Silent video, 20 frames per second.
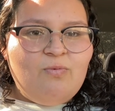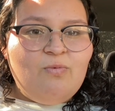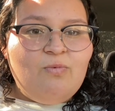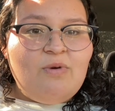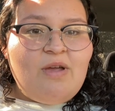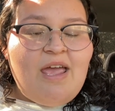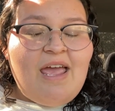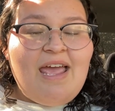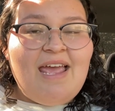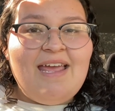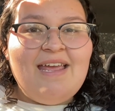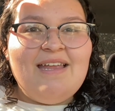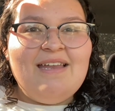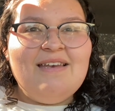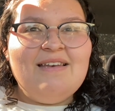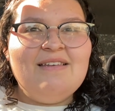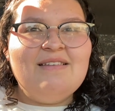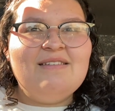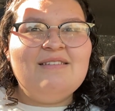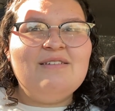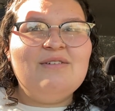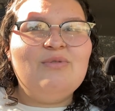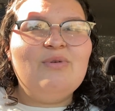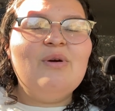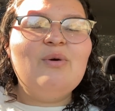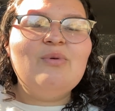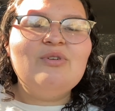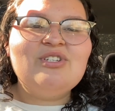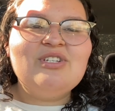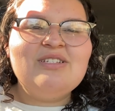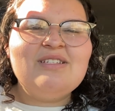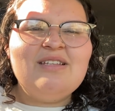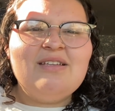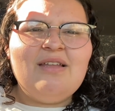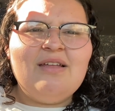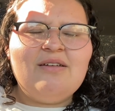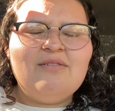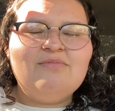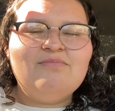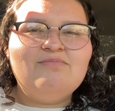and which is
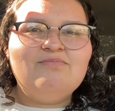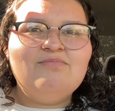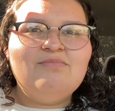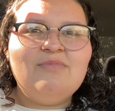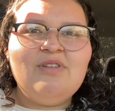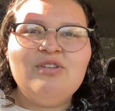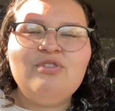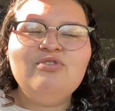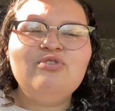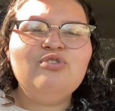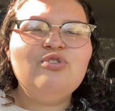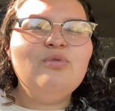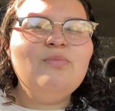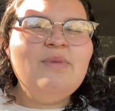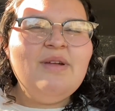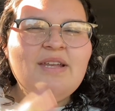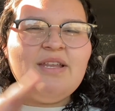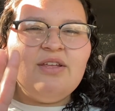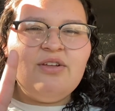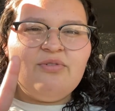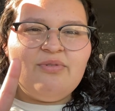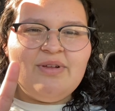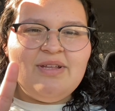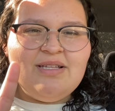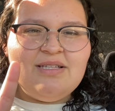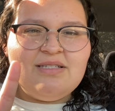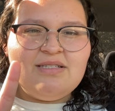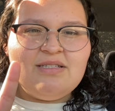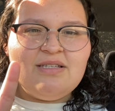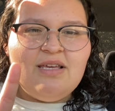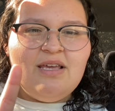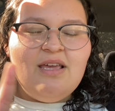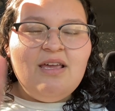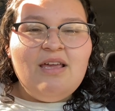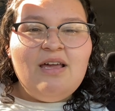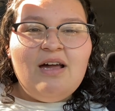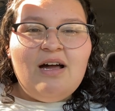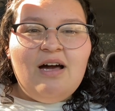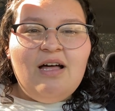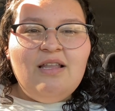like they do two meet and greets
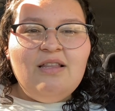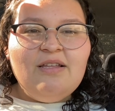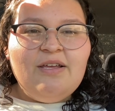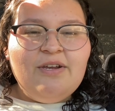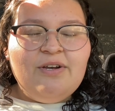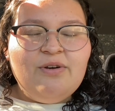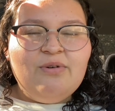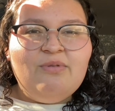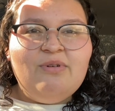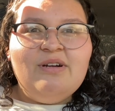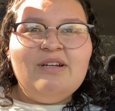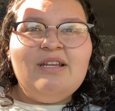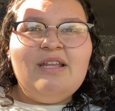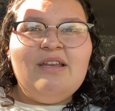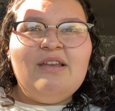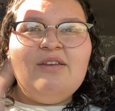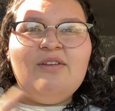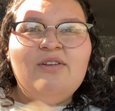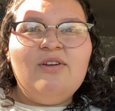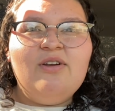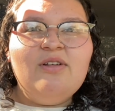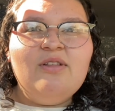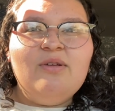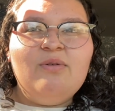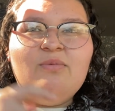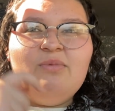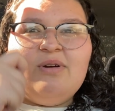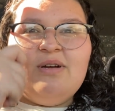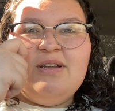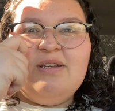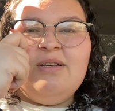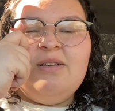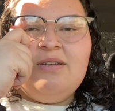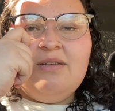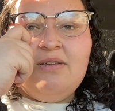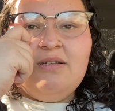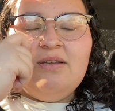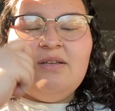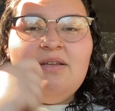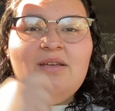a later one, and an early one.
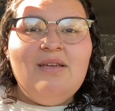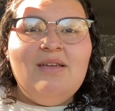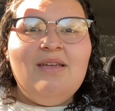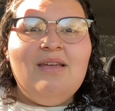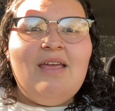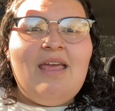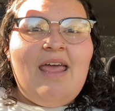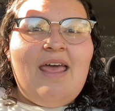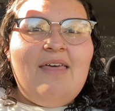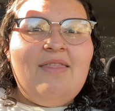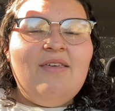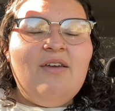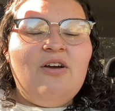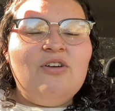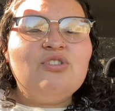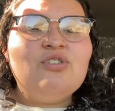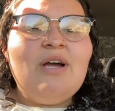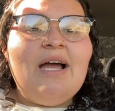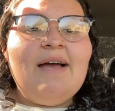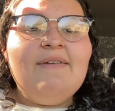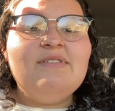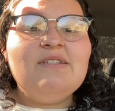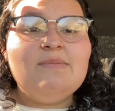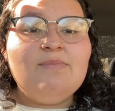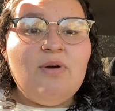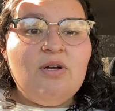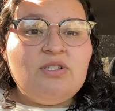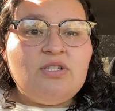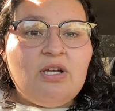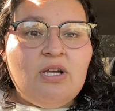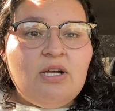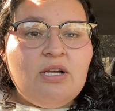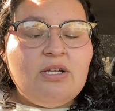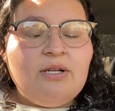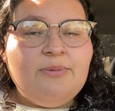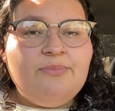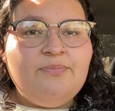And they also have small talk.